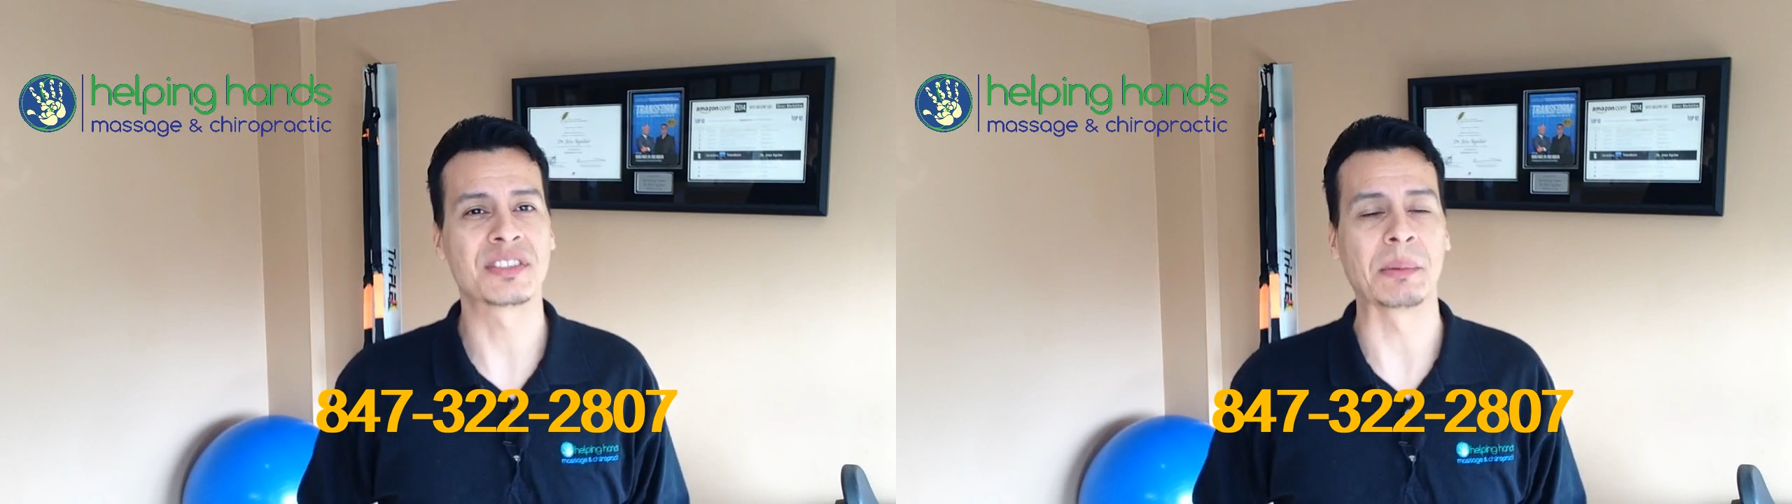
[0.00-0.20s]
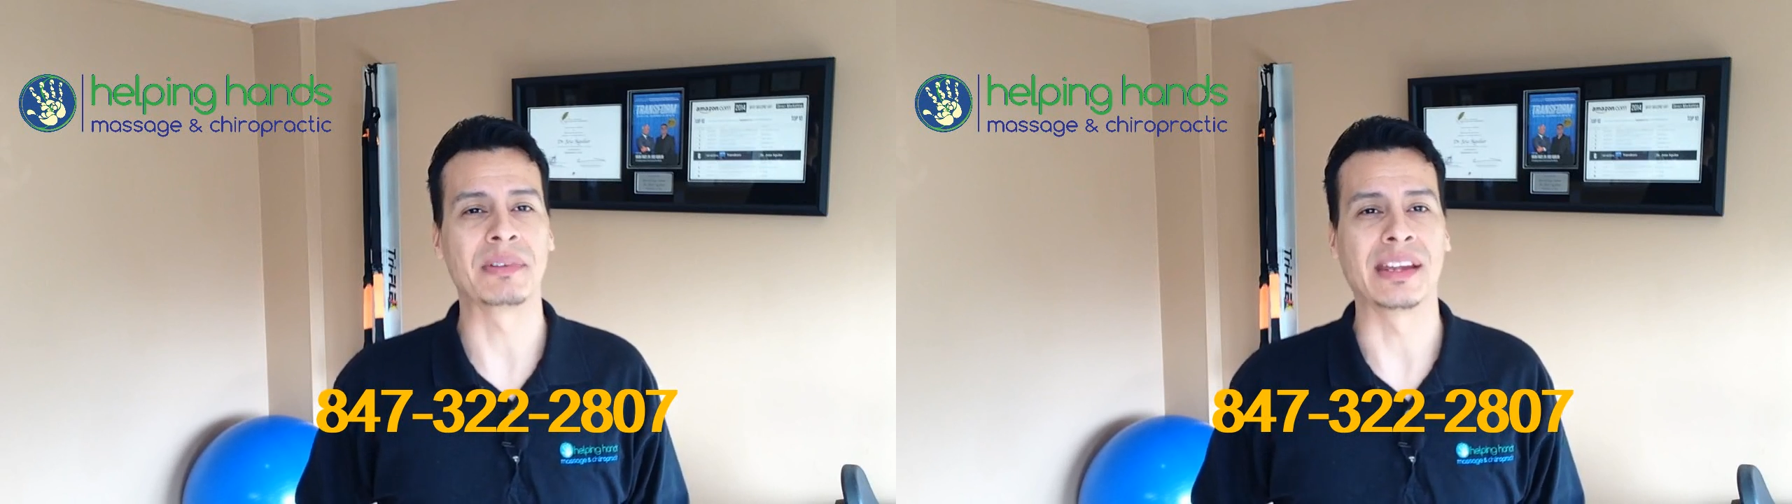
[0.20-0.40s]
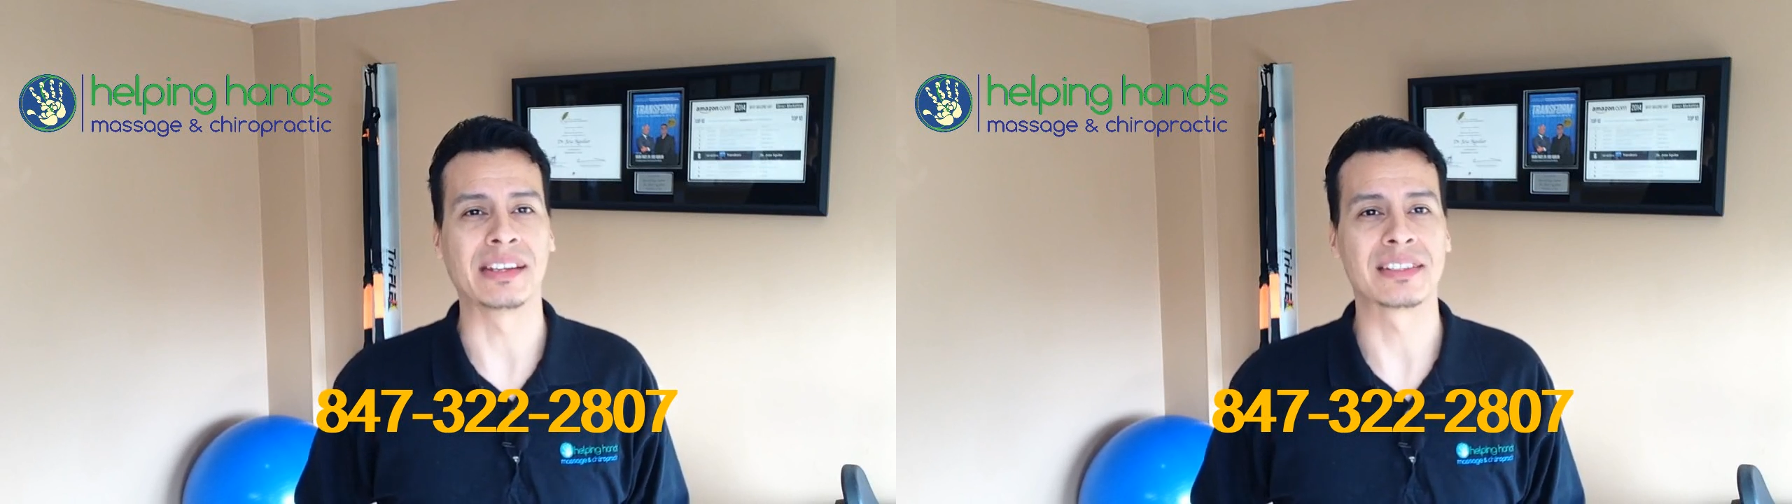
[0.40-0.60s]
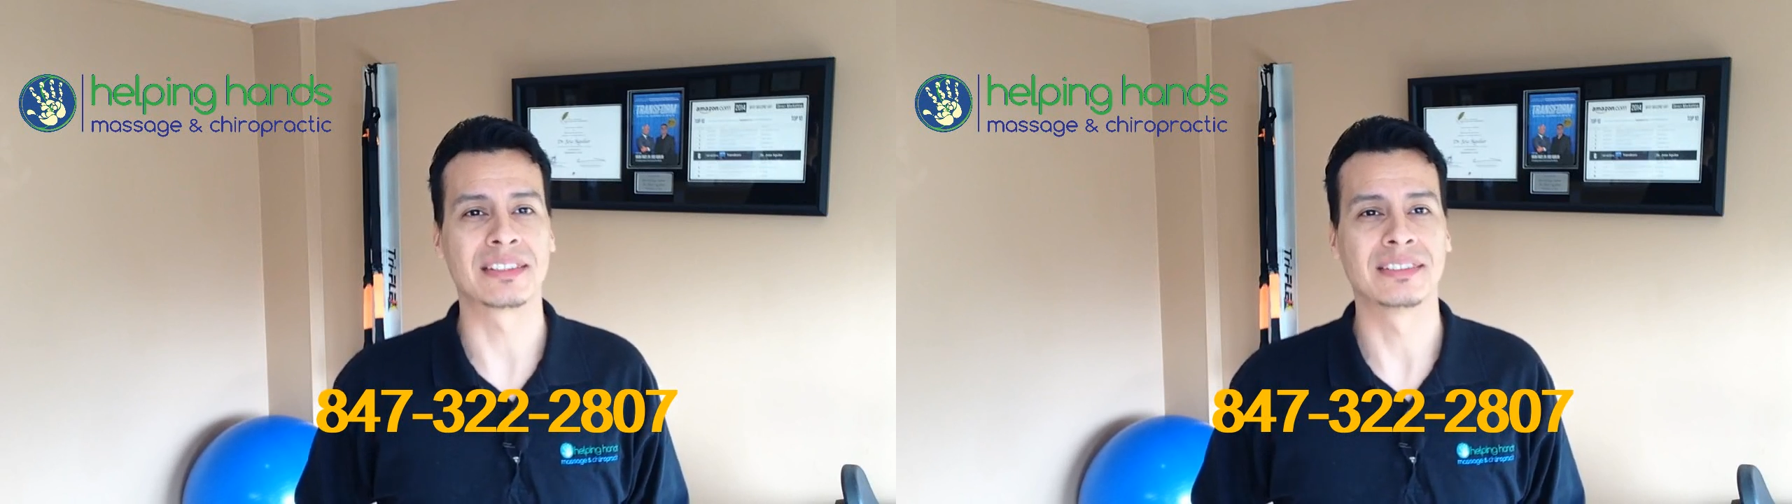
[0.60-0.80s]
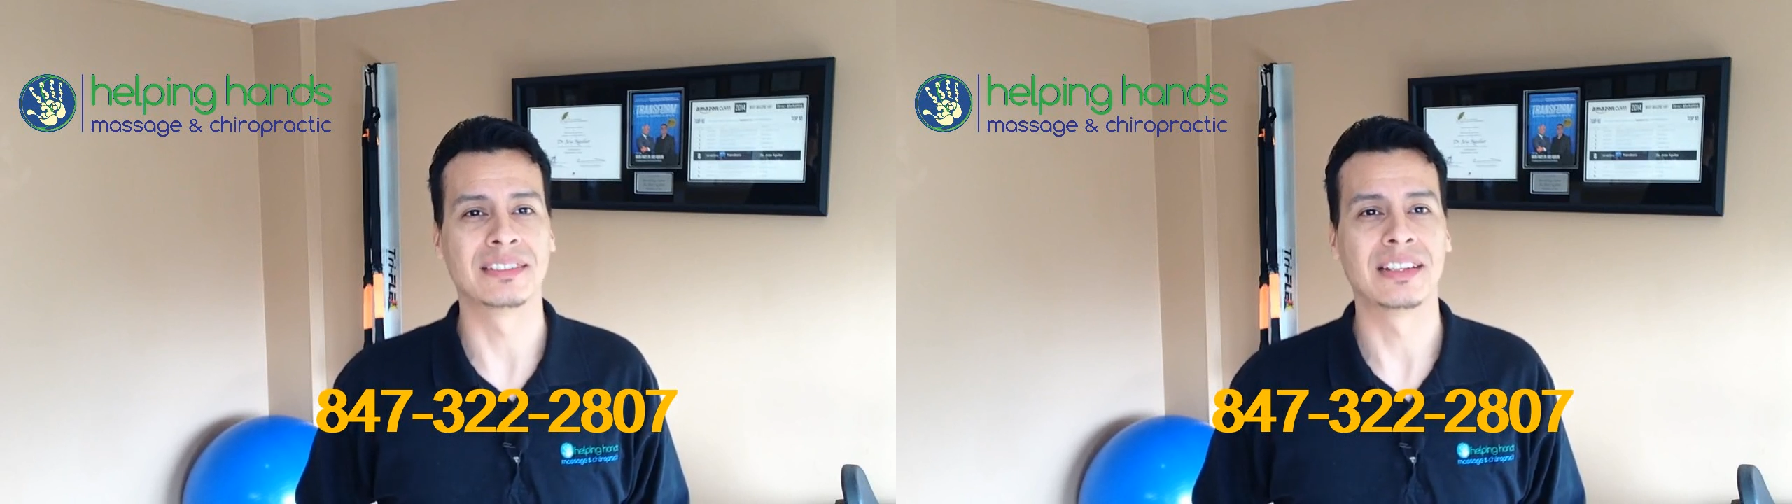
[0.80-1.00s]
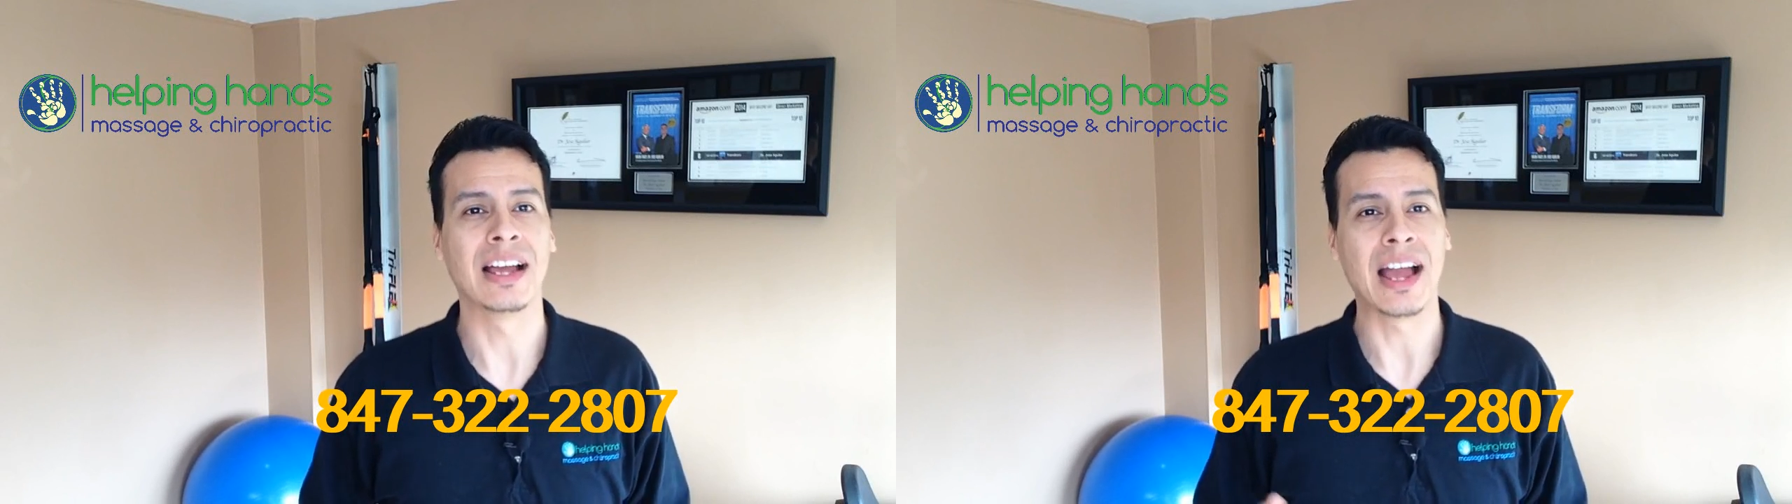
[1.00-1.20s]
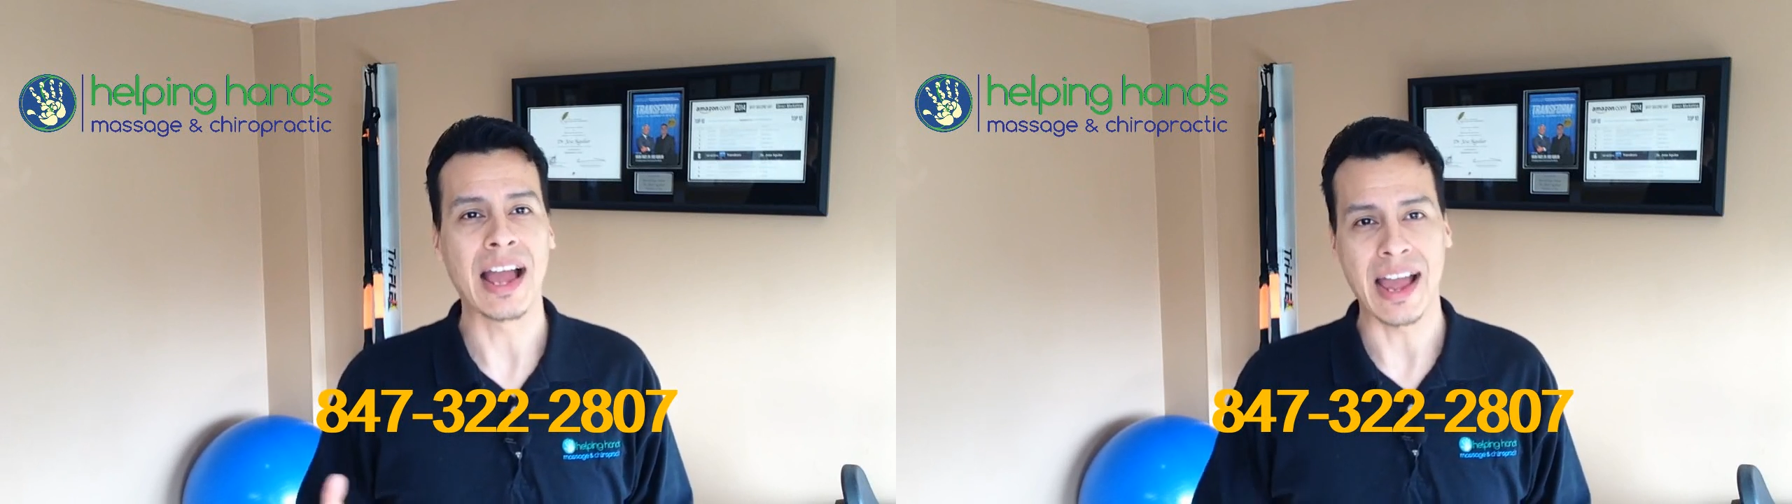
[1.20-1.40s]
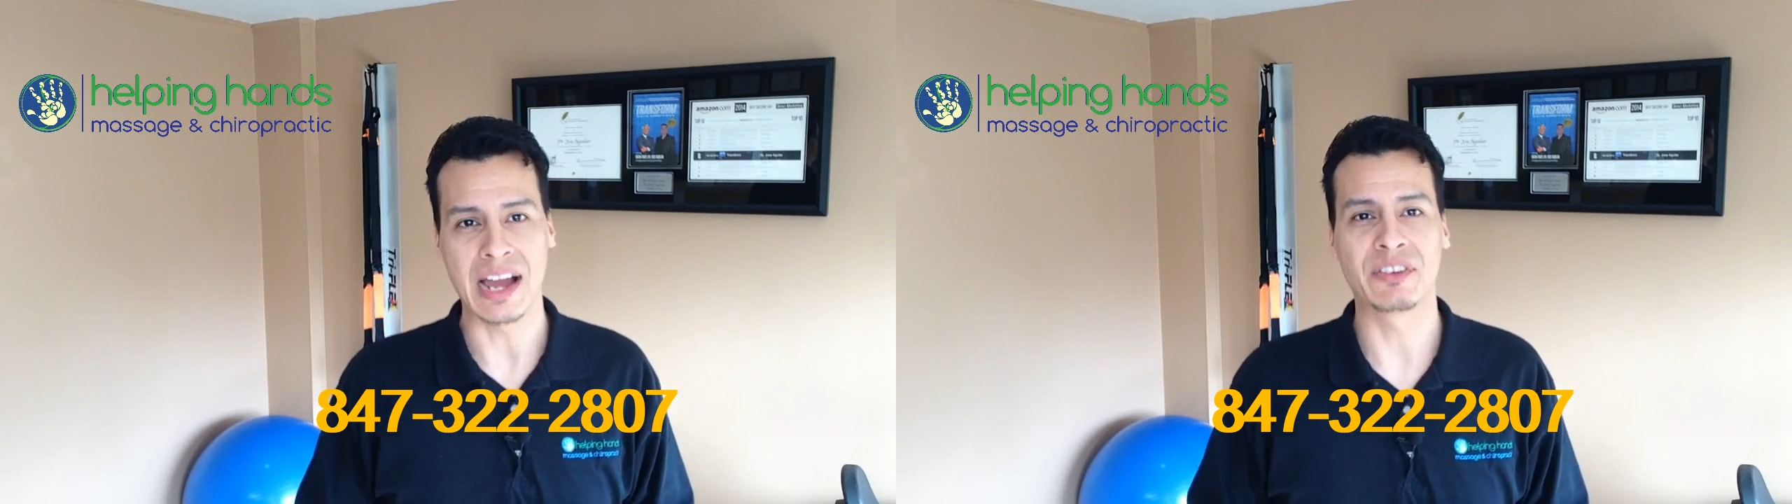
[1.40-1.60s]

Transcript: Update. Have